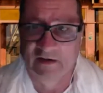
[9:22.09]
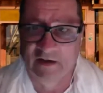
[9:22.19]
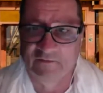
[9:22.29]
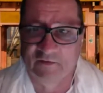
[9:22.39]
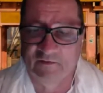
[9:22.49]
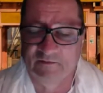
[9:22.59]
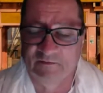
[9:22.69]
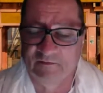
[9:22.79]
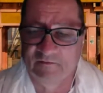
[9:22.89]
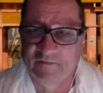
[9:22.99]
And
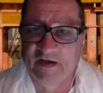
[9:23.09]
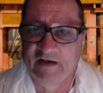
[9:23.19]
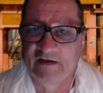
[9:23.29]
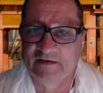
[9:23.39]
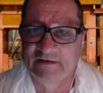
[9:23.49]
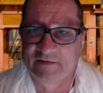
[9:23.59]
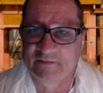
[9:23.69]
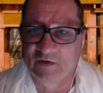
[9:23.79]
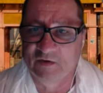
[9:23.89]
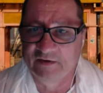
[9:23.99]
from Vena's dead
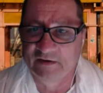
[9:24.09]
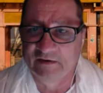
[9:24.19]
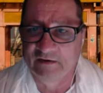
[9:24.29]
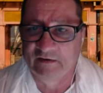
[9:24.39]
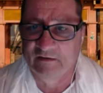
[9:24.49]
body,